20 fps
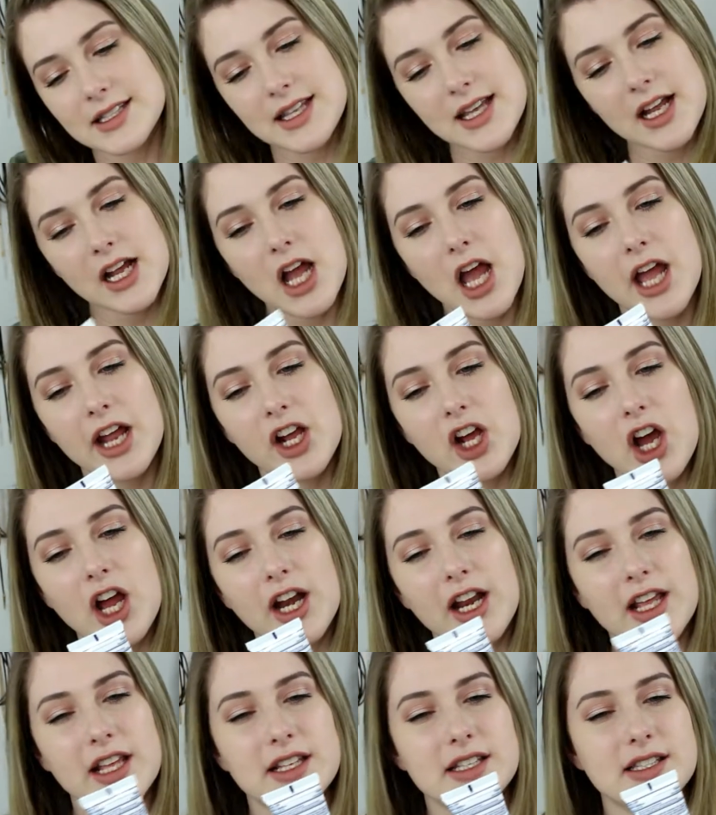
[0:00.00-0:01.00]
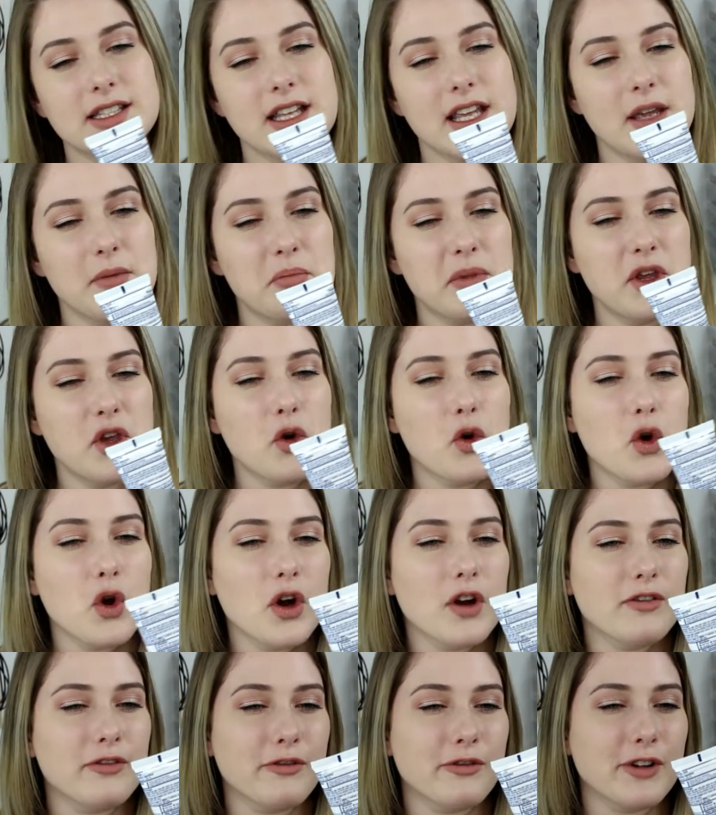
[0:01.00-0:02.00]
thing I got is the
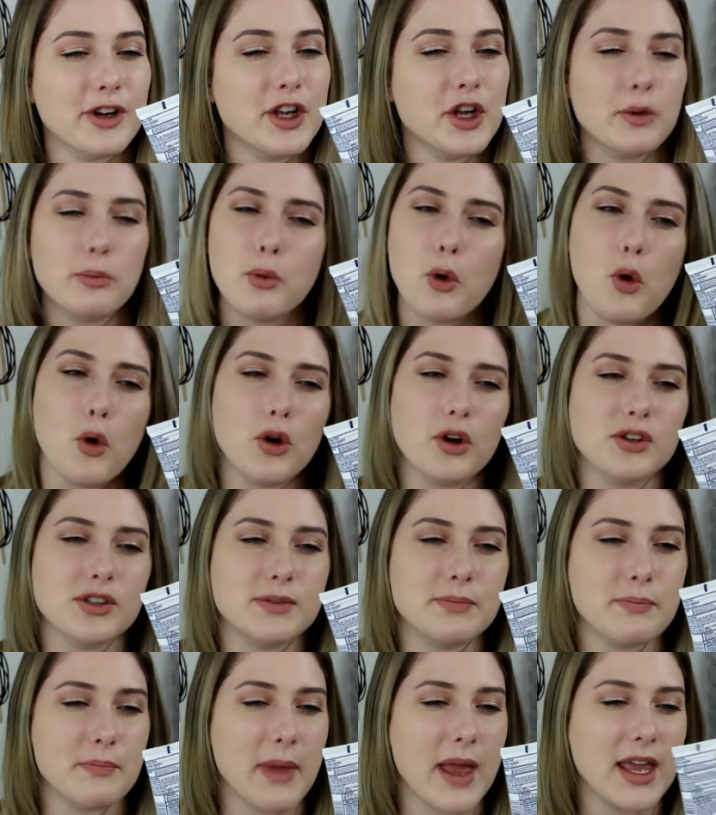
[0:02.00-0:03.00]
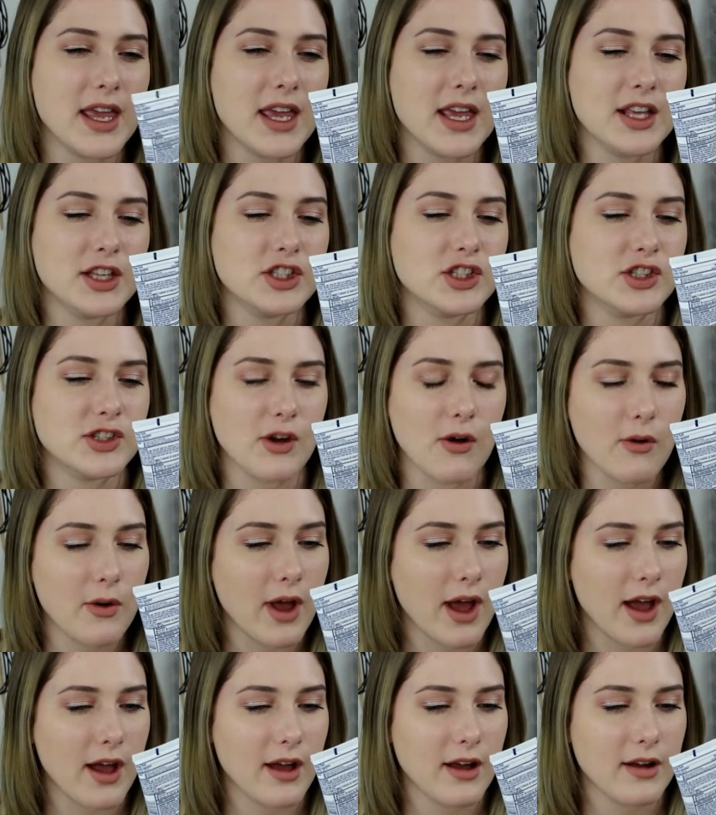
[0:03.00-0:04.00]
Bior Free Your Pores Baking
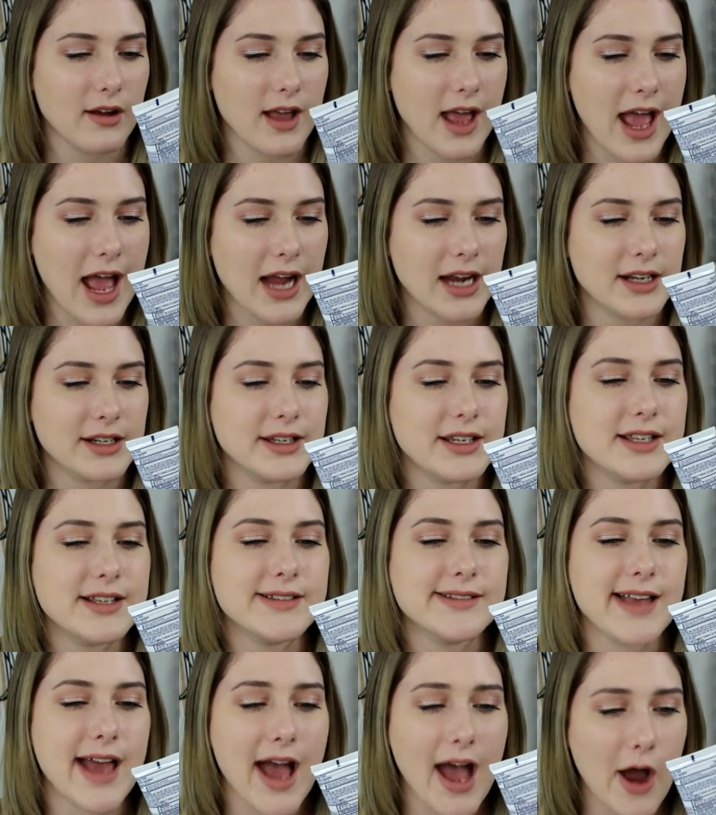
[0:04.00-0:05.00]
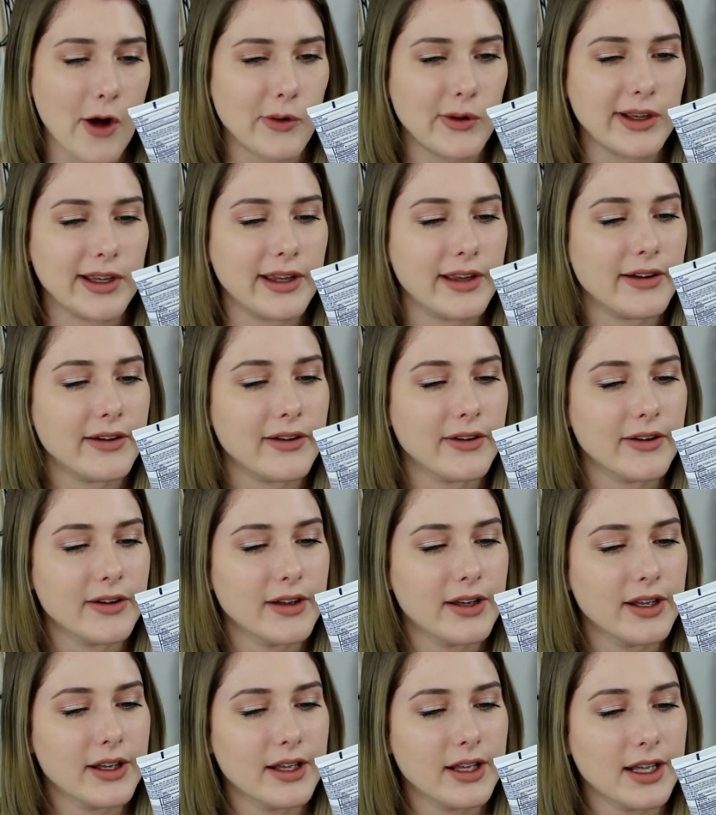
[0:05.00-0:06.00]
Soda. Acne's out of here.
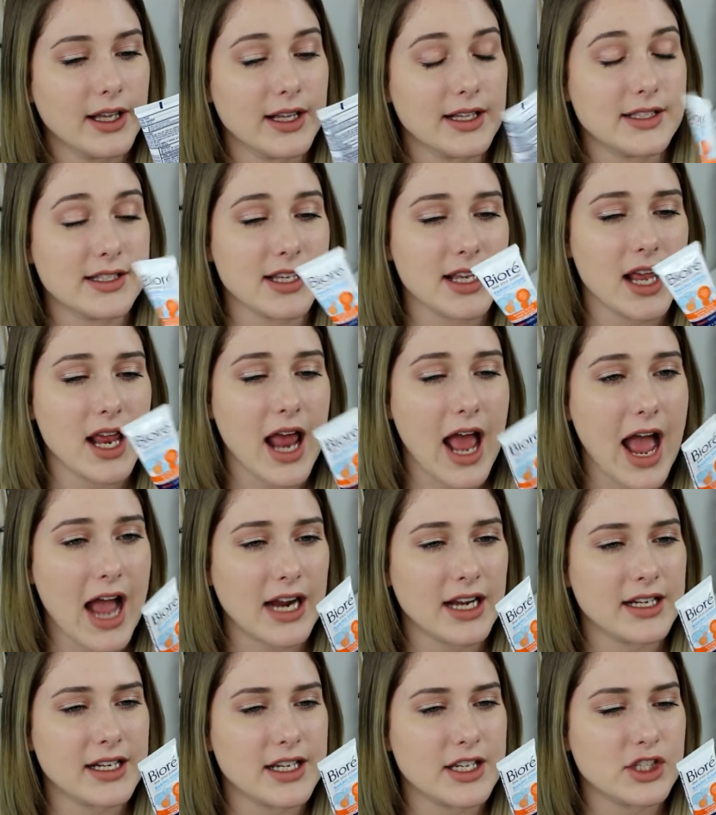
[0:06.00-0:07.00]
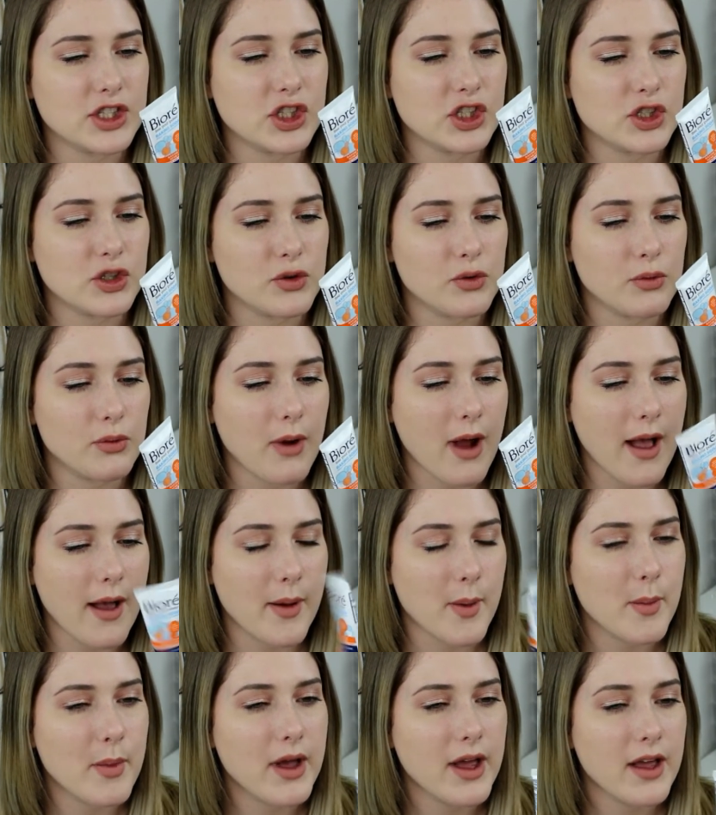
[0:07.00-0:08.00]
It's an acne
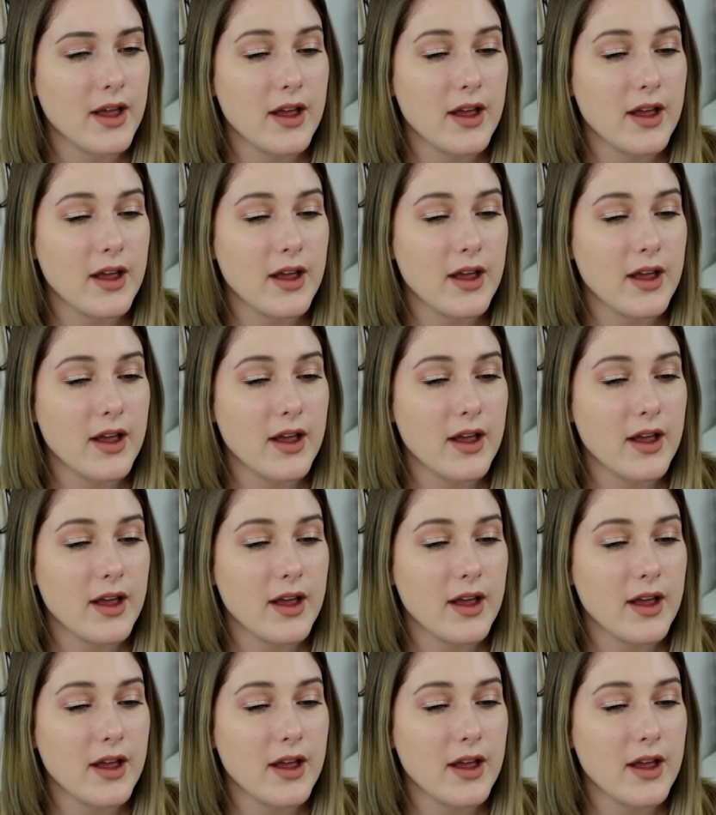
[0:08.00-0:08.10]
scrub,